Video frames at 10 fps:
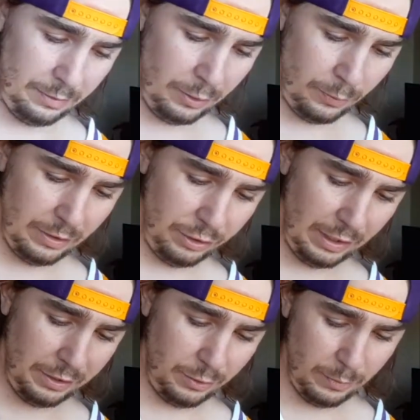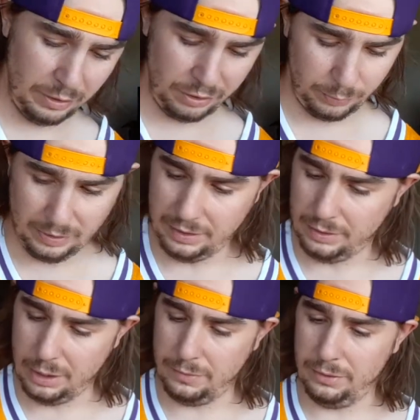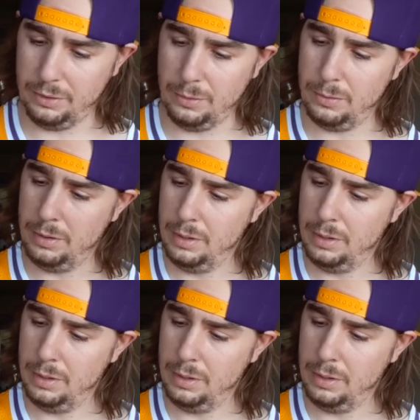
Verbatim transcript: Don't want to try too much sweet stuff, so.